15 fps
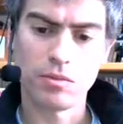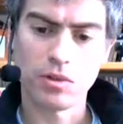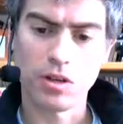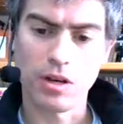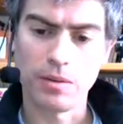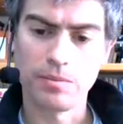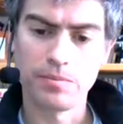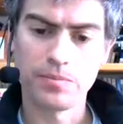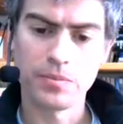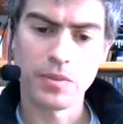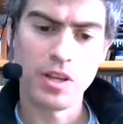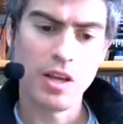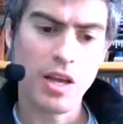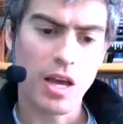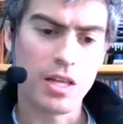Okay, and
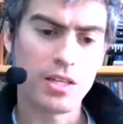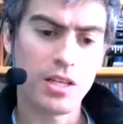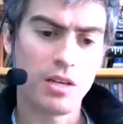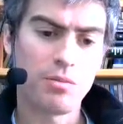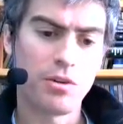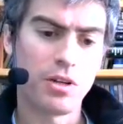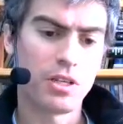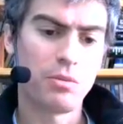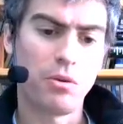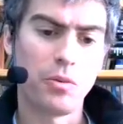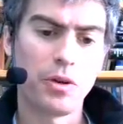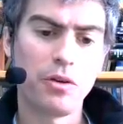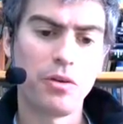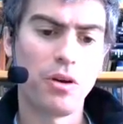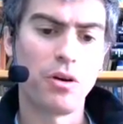this is unpredictable.
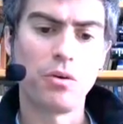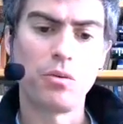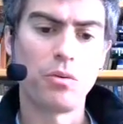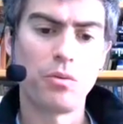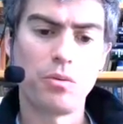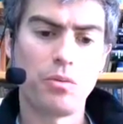We don't know